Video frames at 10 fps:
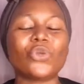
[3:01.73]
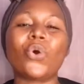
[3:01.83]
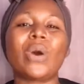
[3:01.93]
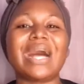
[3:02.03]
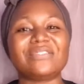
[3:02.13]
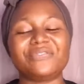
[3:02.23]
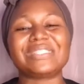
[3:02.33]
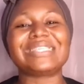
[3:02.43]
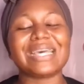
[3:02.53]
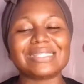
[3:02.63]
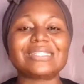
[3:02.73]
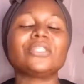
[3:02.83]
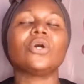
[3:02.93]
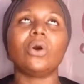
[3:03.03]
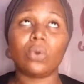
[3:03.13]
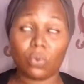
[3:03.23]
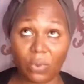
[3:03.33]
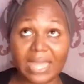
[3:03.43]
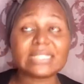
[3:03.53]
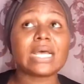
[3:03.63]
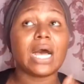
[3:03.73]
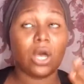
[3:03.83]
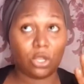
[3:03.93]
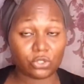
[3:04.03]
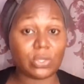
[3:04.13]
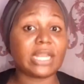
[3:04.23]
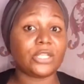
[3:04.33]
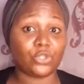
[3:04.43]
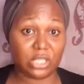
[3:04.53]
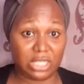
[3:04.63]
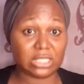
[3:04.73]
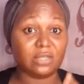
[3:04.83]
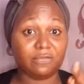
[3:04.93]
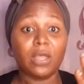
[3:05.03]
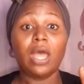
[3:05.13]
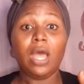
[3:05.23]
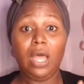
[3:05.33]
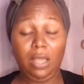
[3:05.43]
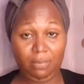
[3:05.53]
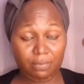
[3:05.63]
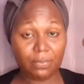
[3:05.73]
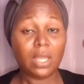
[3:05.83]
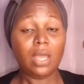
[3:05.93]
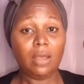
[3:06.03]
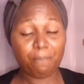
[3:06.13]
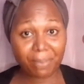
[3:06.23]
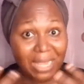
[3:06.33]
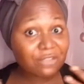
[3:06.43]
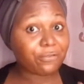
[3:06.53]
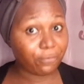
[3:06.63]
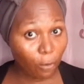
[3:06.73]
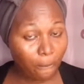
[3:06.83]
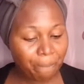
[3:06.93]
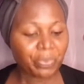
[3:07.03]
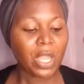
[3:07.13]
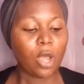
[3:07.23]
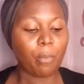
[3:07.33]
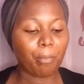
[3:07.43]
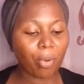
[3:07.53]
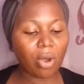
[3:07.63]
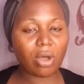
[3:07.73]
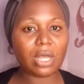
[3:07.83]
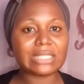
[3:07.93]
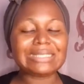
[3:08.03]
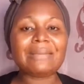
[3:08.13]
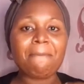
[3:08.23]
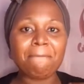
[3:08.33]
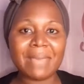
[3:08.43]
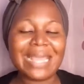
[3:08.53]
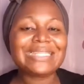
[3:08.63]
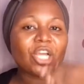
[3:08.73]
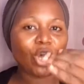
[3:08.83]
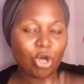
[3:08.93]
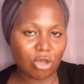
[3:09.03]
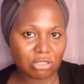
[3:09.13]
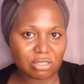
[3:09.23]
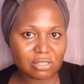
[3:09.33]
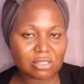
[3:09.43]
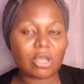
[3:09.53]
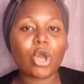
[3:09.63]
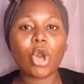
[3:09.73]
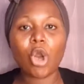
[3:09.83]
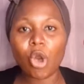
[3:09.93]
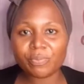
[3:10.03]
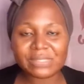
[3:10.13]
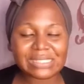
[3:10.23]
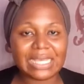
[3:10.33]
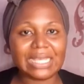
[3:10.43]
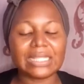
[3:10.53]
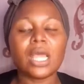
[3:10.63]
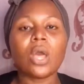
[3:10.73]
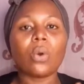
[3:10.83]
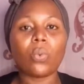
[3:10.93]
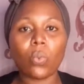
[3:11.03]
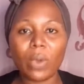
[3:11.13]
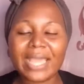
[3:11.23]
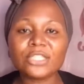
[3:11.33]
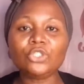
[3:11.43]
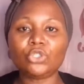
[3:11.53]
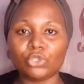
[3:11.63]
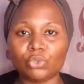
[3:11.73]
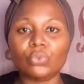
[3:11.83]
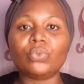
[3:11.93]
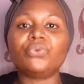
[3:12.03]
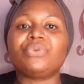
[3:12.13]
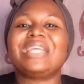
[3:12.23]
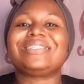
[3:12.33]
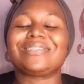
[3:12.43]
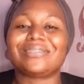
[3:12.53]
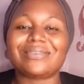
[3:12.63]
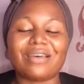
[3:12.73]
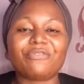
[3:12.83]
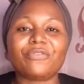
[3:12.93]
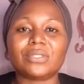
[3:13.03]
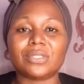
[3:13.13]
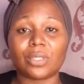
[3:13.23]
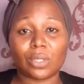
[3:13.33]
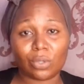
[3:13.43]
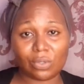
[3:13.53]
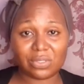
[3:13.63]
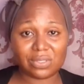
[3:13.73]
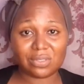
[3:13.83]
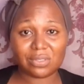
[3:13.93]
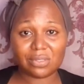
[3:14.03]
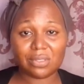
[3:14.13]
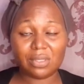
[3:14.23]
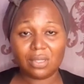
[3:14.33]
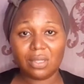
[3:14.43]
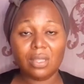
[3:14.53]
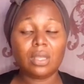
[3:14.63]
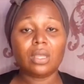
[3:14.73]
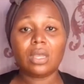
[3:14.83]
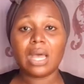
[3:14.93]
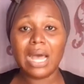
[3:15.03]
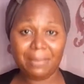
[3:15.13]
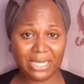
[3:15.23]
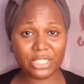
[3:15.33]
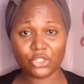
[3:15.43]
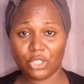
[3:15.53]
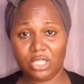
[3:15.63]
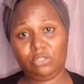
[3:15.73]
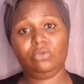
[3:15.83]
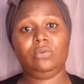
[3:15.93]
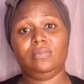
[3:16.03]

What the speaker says: or advertising, quite also an educative platform, but the main course comes in when you register for the course. I'm an educator,